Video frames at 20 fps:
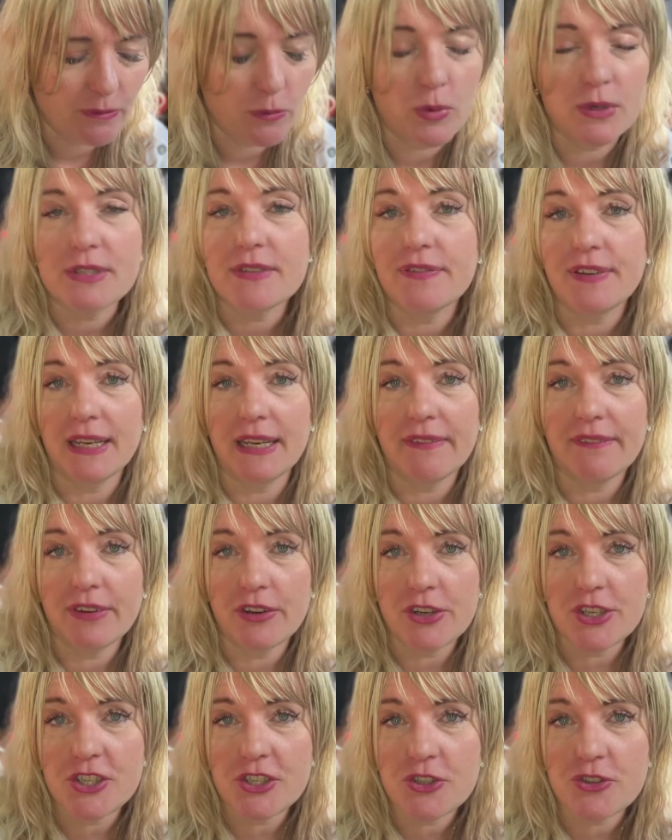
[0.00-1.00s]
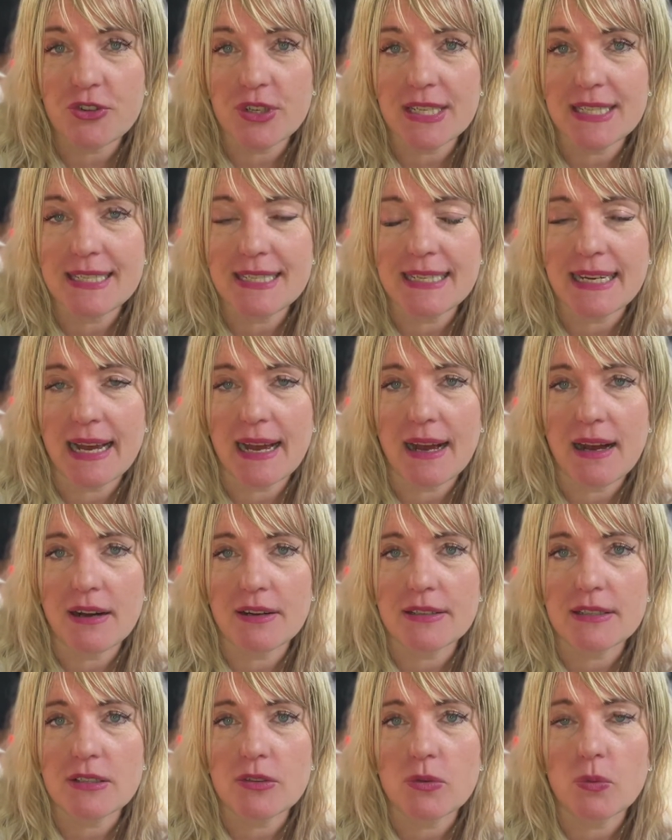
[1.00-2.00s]
was feeling very stressed
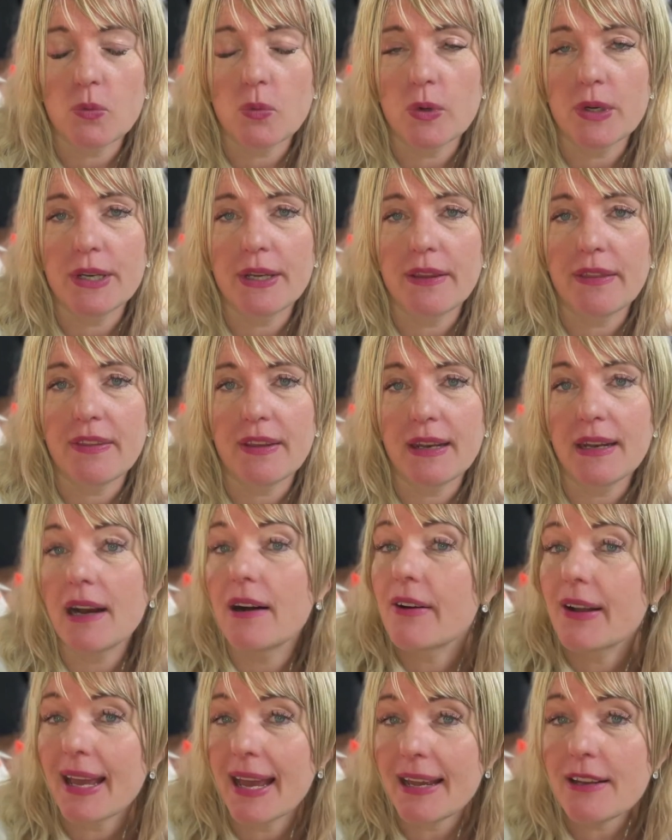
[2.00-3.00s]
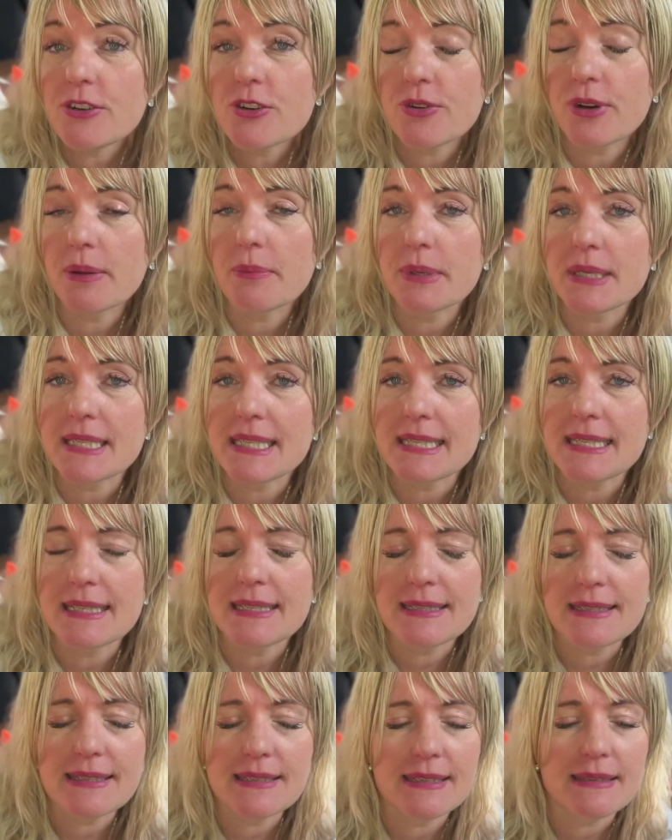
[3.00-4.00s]
out within our catering
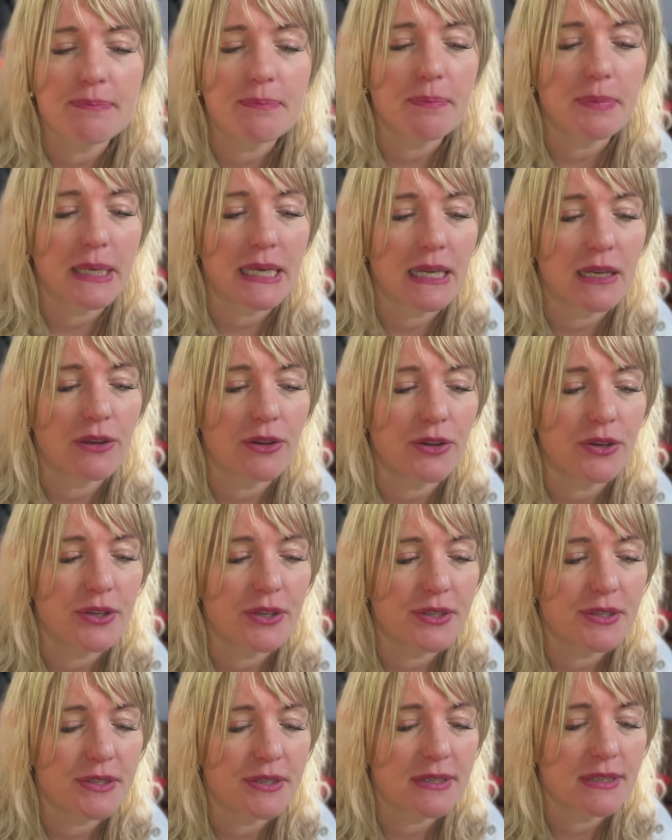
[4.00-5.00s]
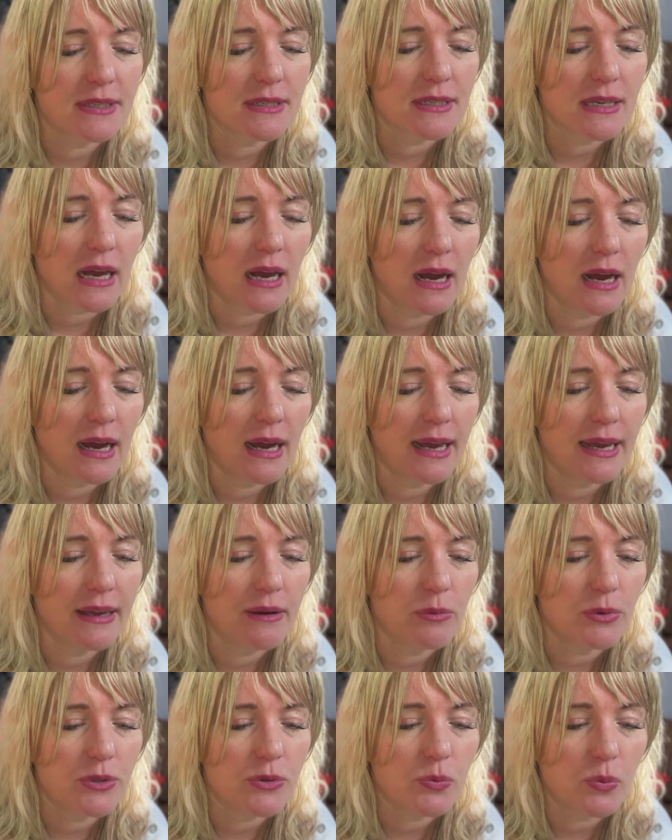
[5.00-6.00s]
business because I
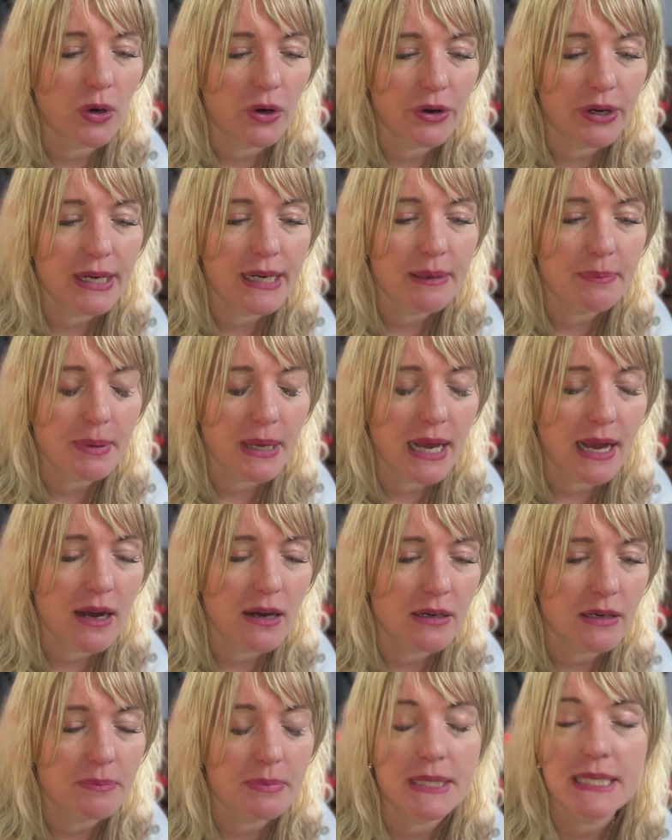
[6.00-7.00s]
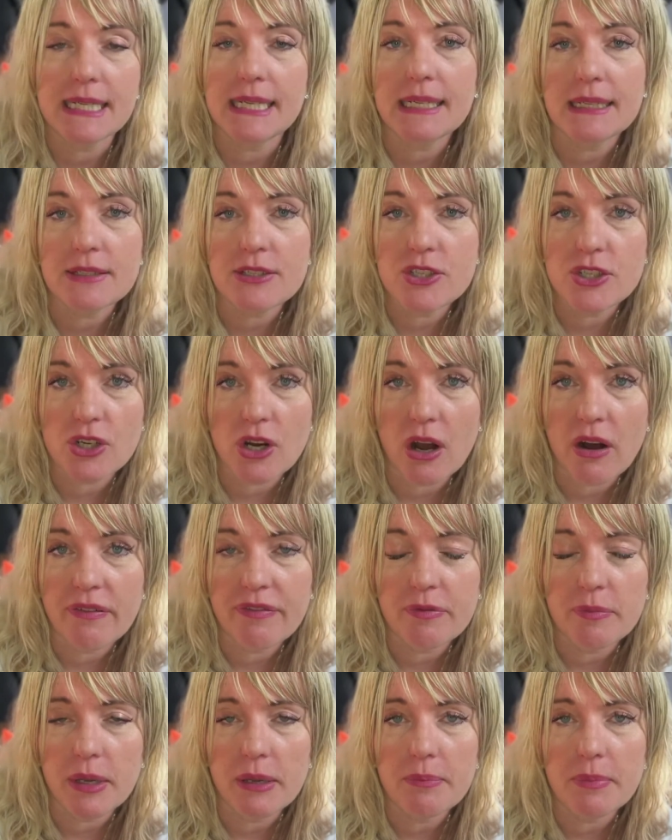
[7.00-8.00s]
was worried about a particular staff
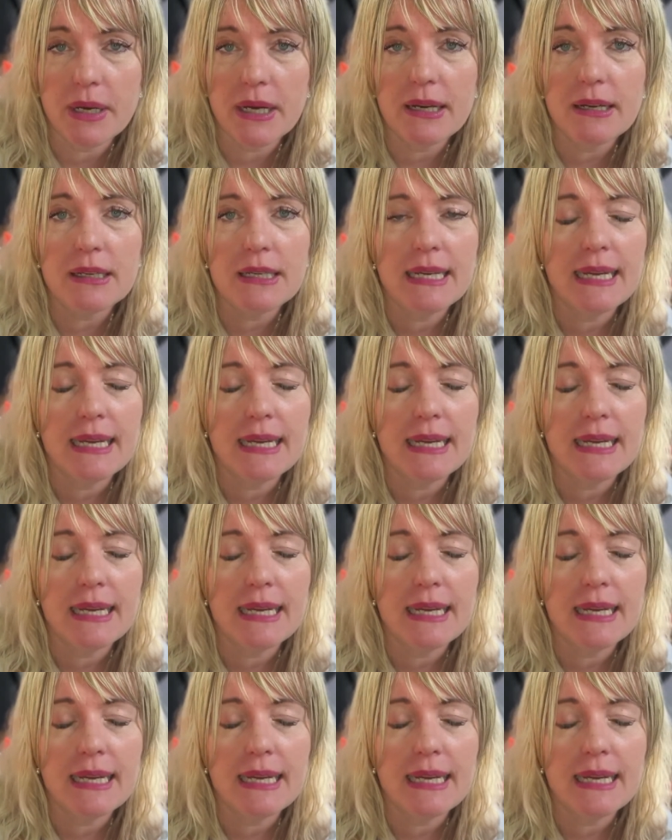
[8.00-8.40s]
member,